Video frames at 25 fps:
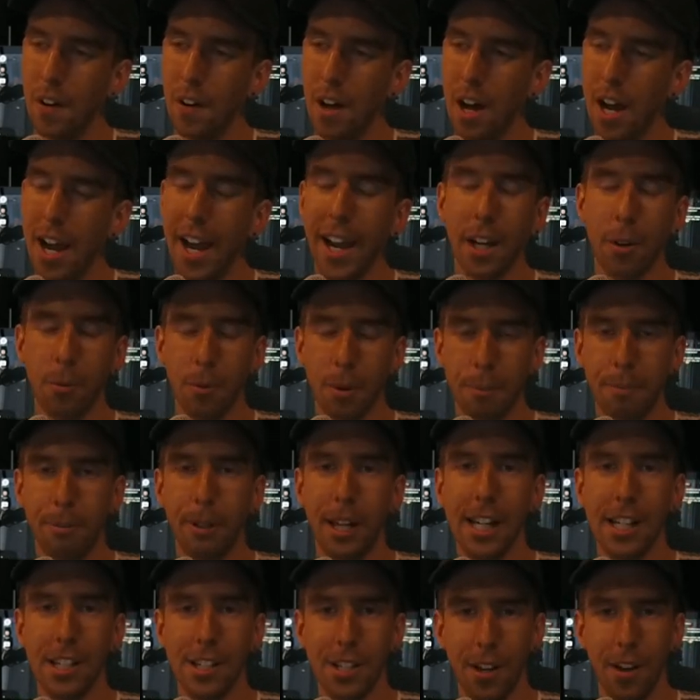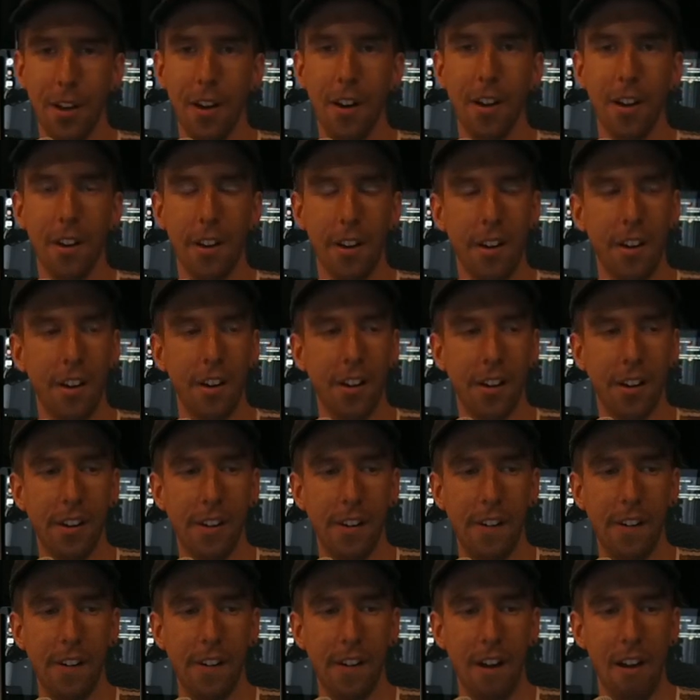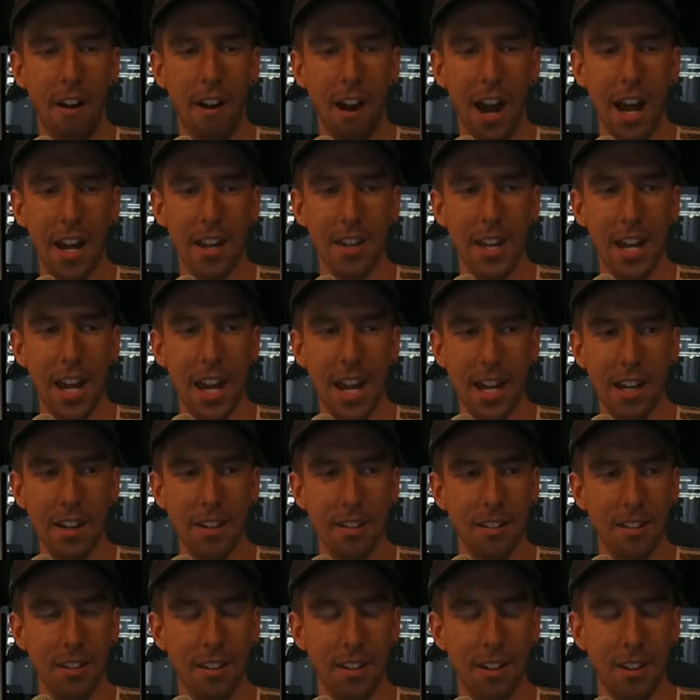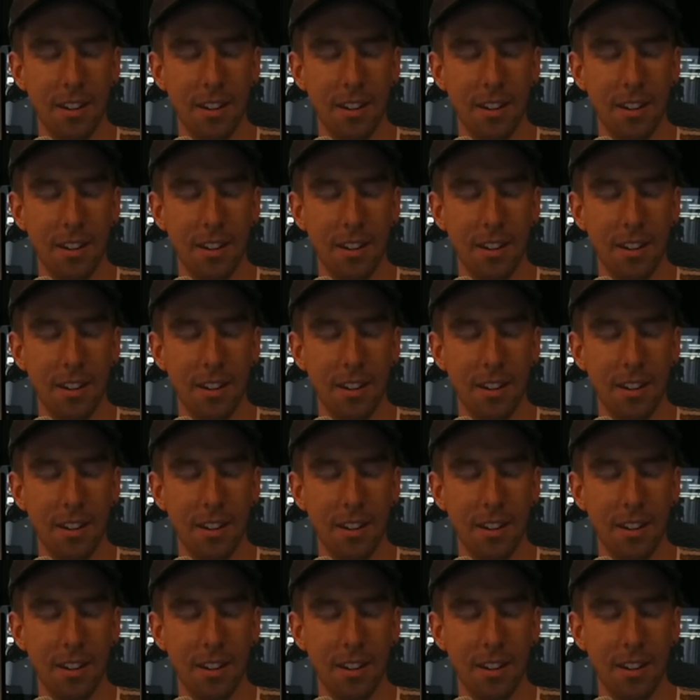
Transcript: I could replace her, and then